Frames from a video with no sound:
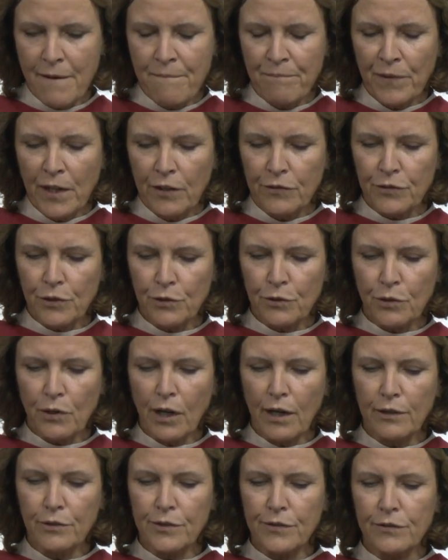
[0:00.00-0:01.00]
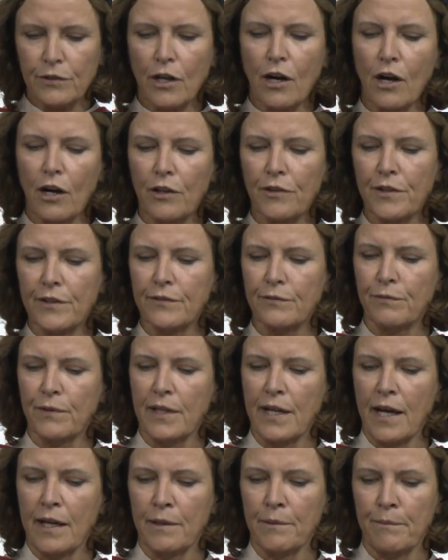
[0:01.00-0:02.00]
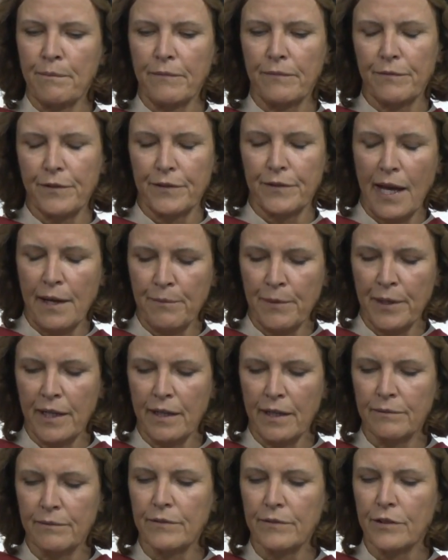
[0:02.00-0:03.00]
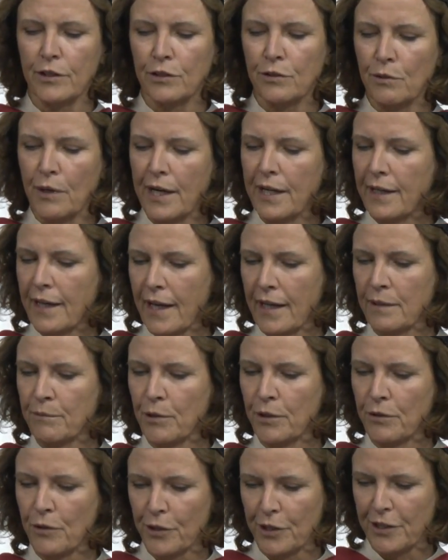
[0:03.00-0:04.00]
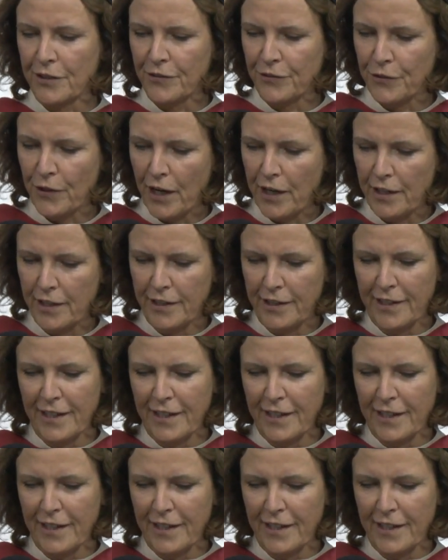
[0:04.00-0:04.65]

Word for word: So Krause called this phenom phenomenon the Great Animal Orchestra.